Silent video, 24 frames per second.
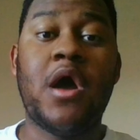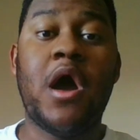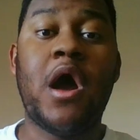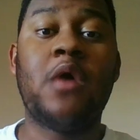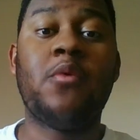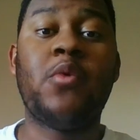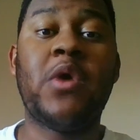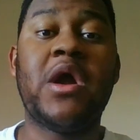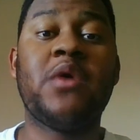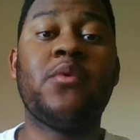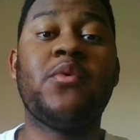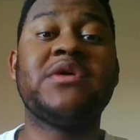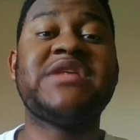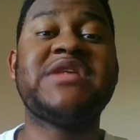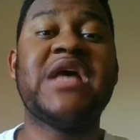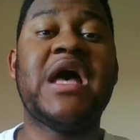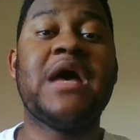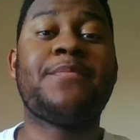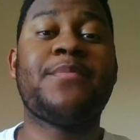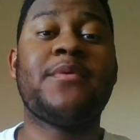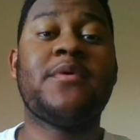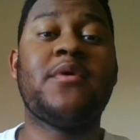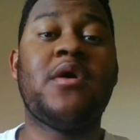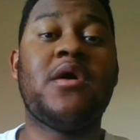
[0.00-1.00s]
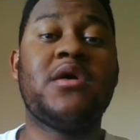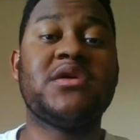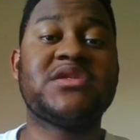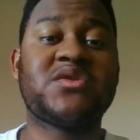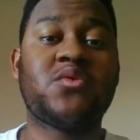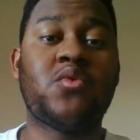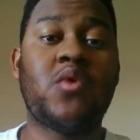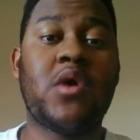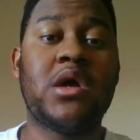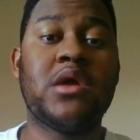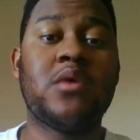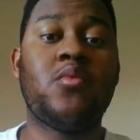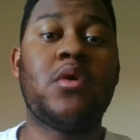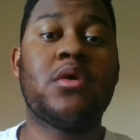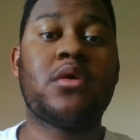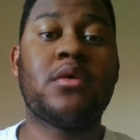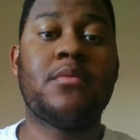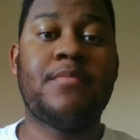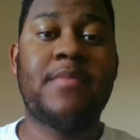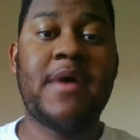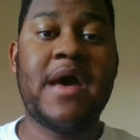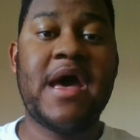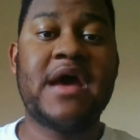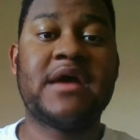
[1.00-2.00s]
All right, what's happening, Hawk Squad?
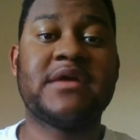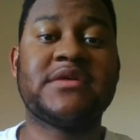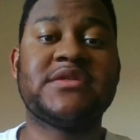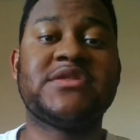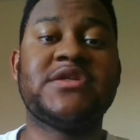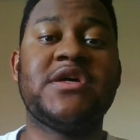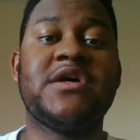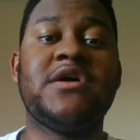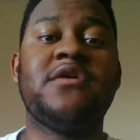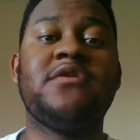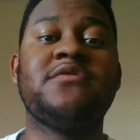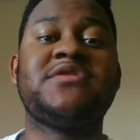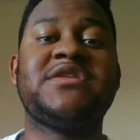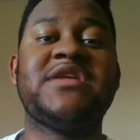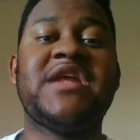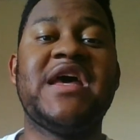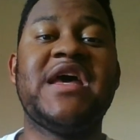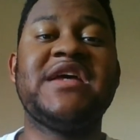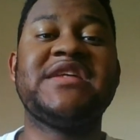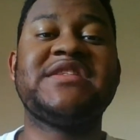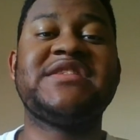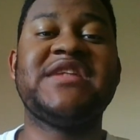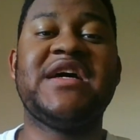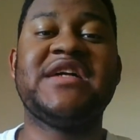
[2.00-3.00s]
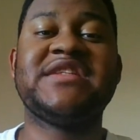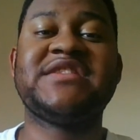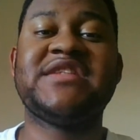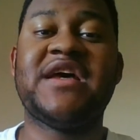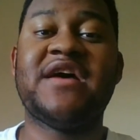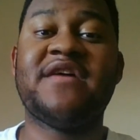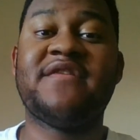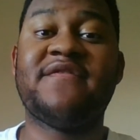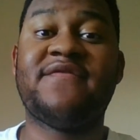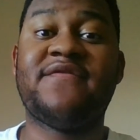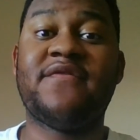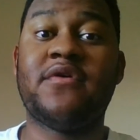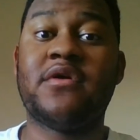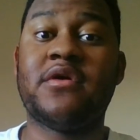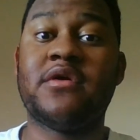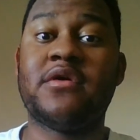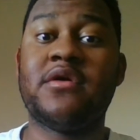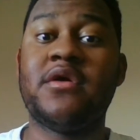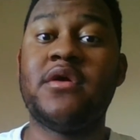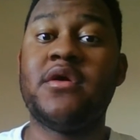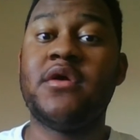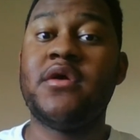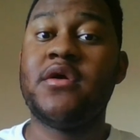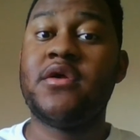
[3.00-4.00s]
Welcome back. So today is now time
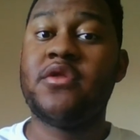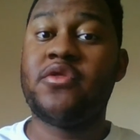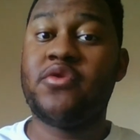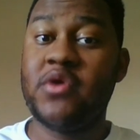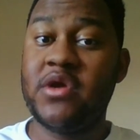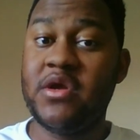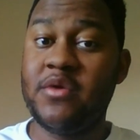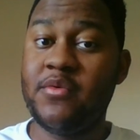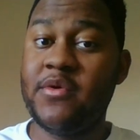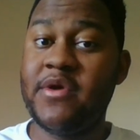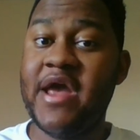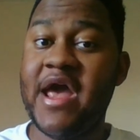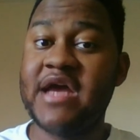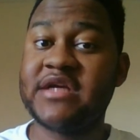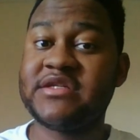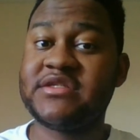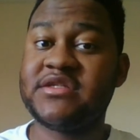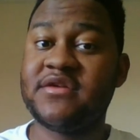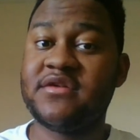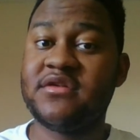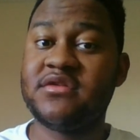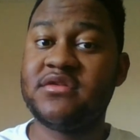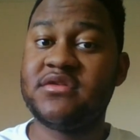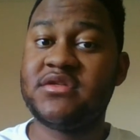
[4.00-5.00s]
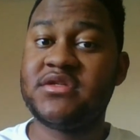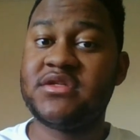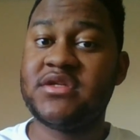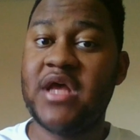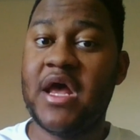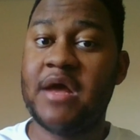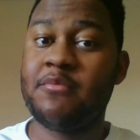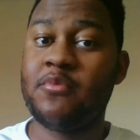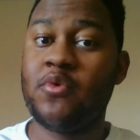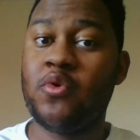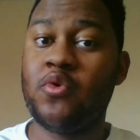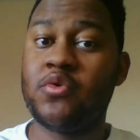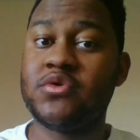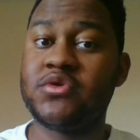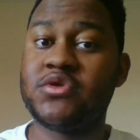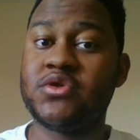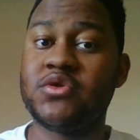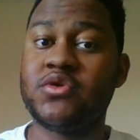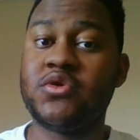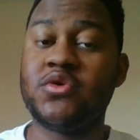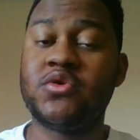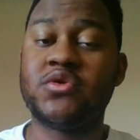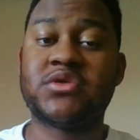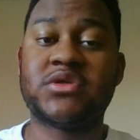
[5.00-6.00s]
for three reactions I'm going
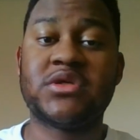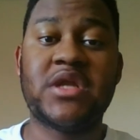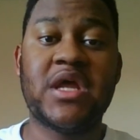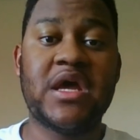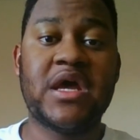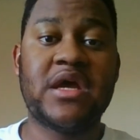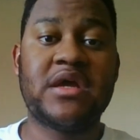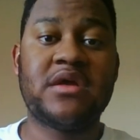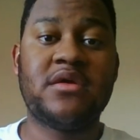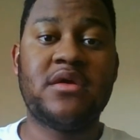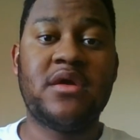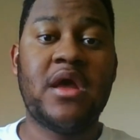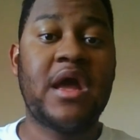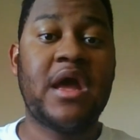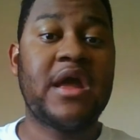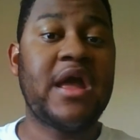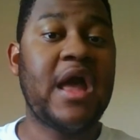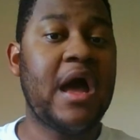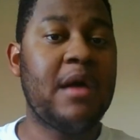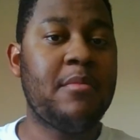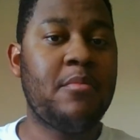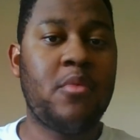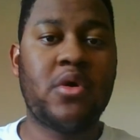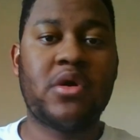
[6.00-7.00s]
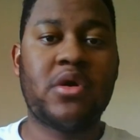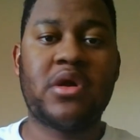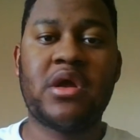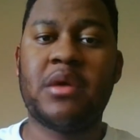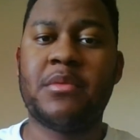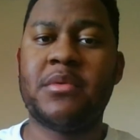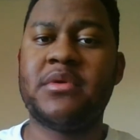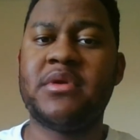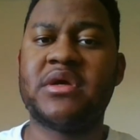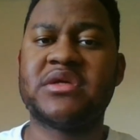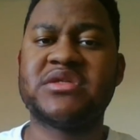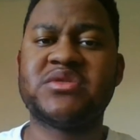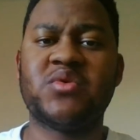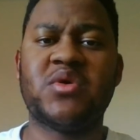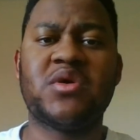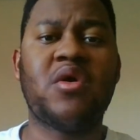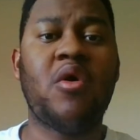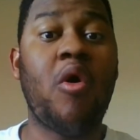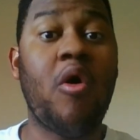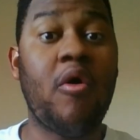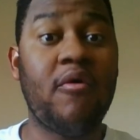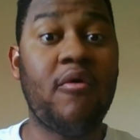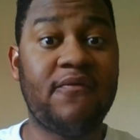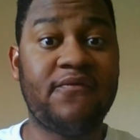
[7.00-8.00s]
to do today. Got more coming next
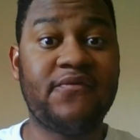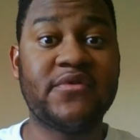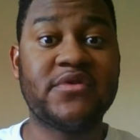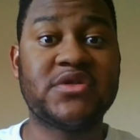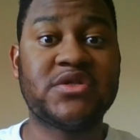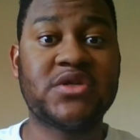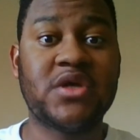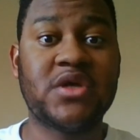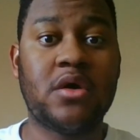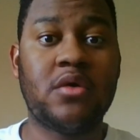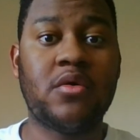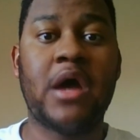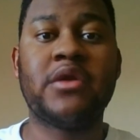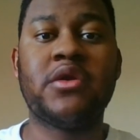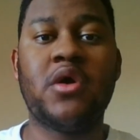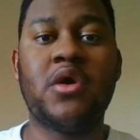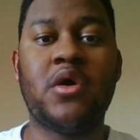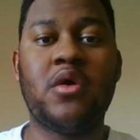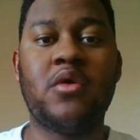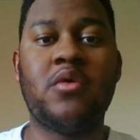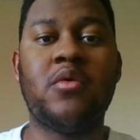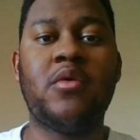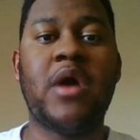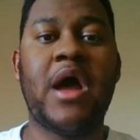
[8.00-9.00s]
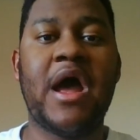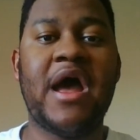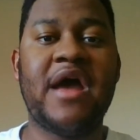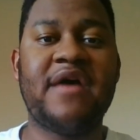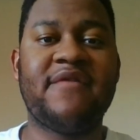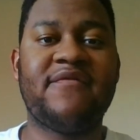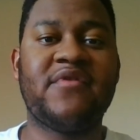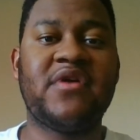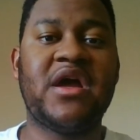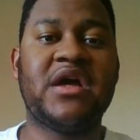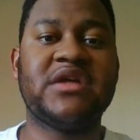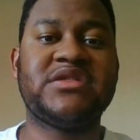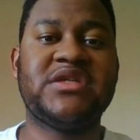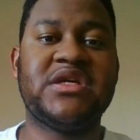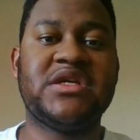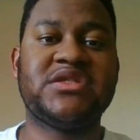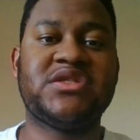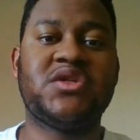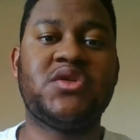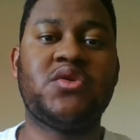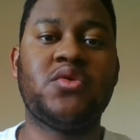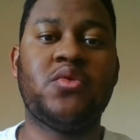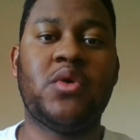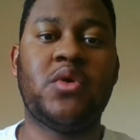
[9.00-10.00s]
week, hopefully so. I know I haven't got a
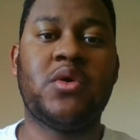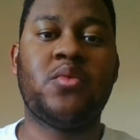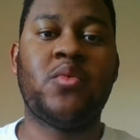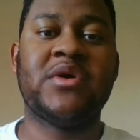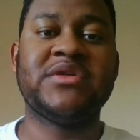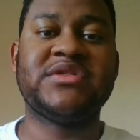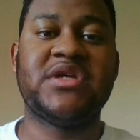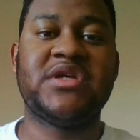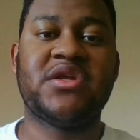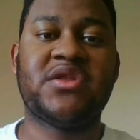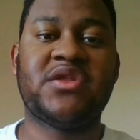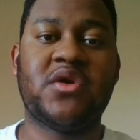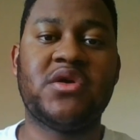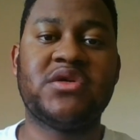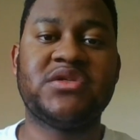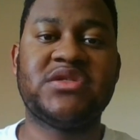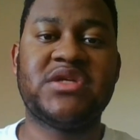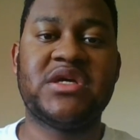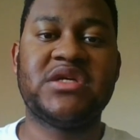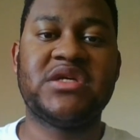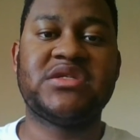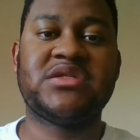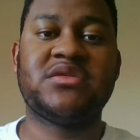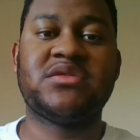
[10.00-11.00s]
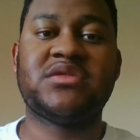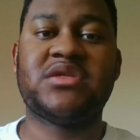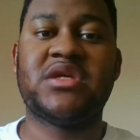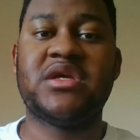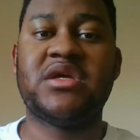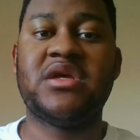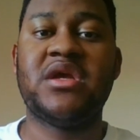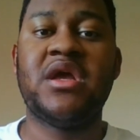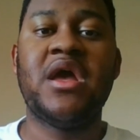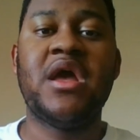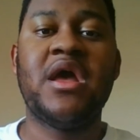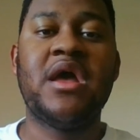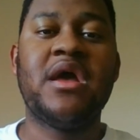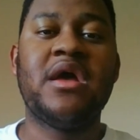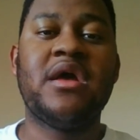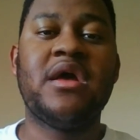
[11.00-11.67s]
chance to do it Wednesday or Thursdays. See,